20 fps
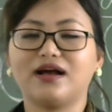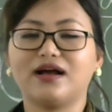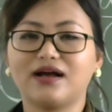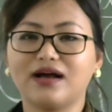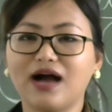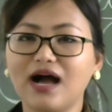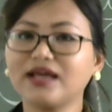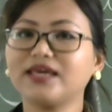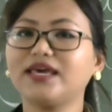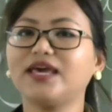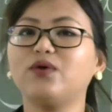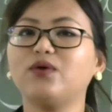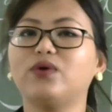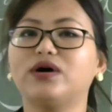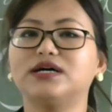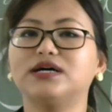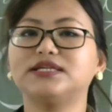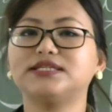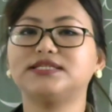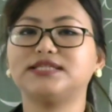Kaki
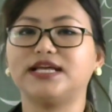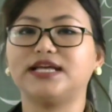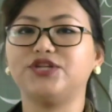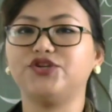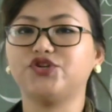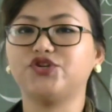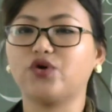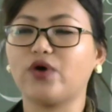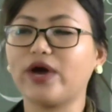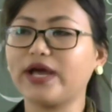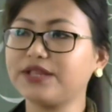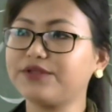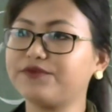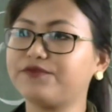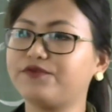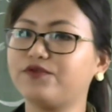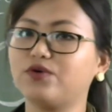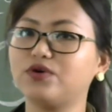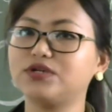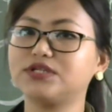was enjoying the
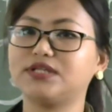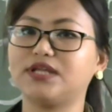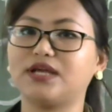food